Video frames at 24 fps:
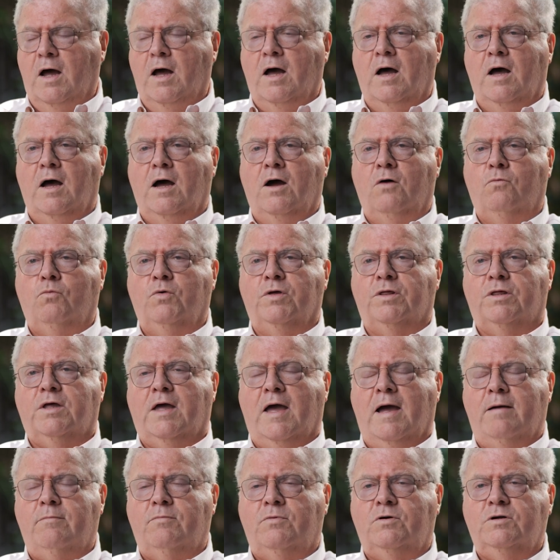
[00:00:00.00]
with
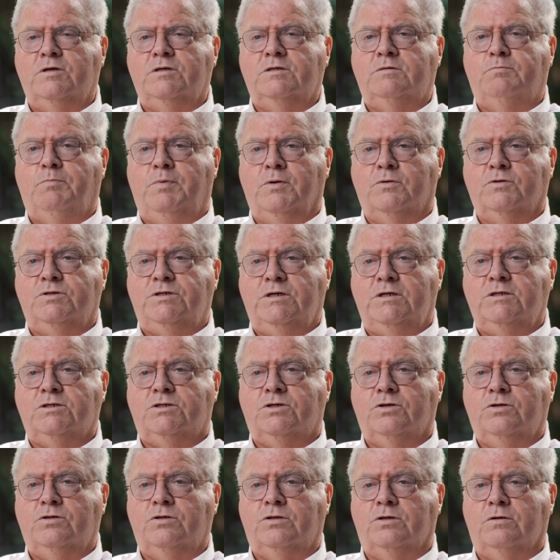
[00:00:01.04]
cameras built
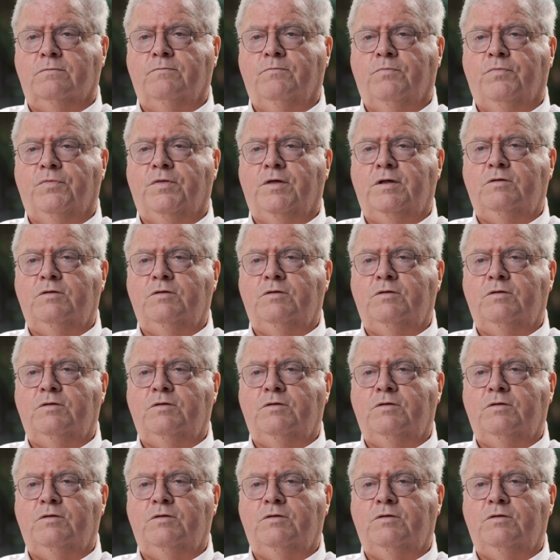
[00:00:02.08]
into them